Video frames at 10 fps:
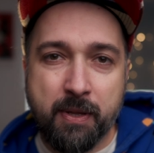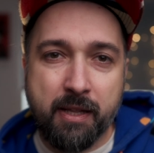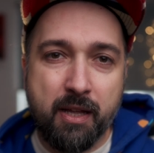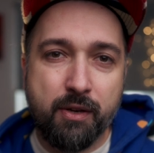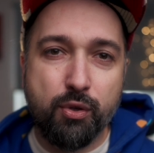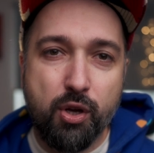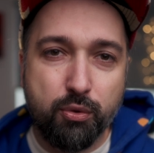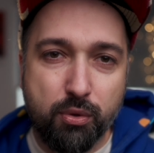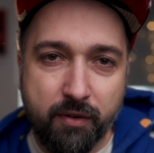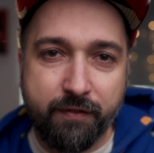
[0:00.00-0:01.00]
and then you go
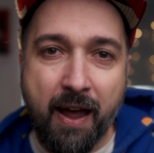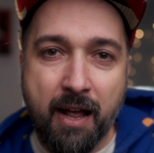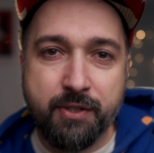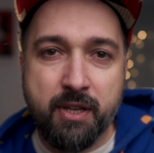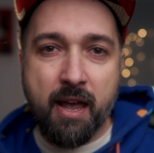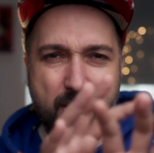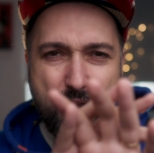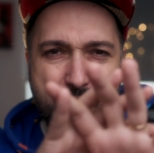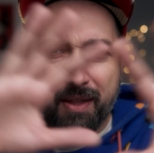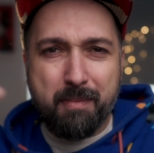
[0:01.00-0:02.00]
through your files and
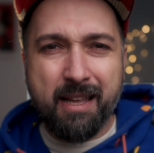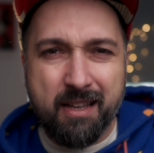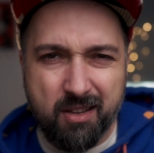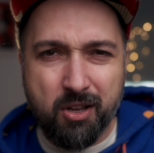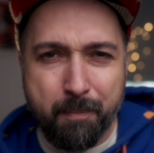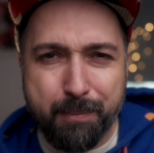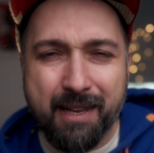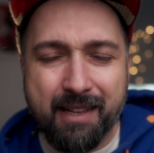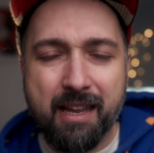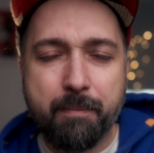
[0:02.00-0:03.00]
you have them like
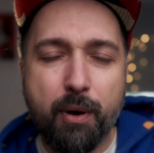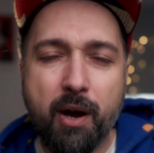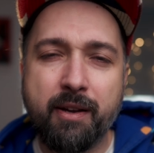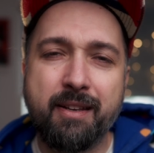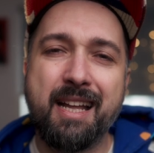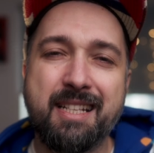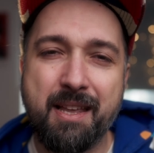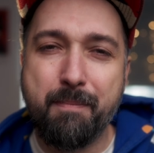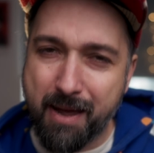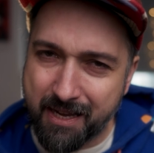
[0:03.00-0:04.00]
completely apart, that's
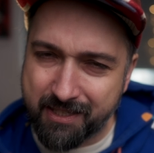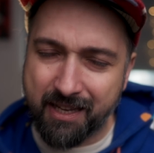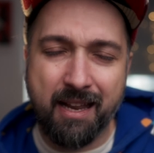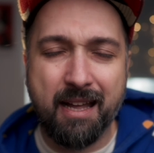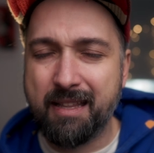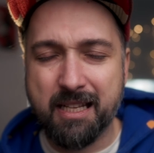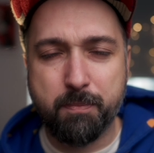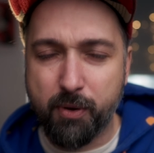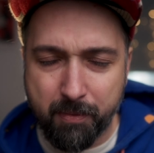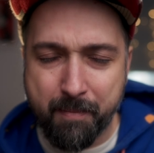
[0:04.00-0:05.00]
a mess and that's
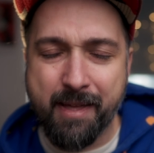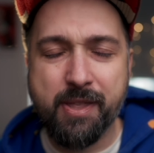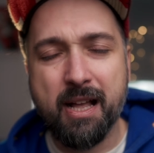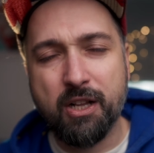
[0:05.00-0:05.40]
problematic.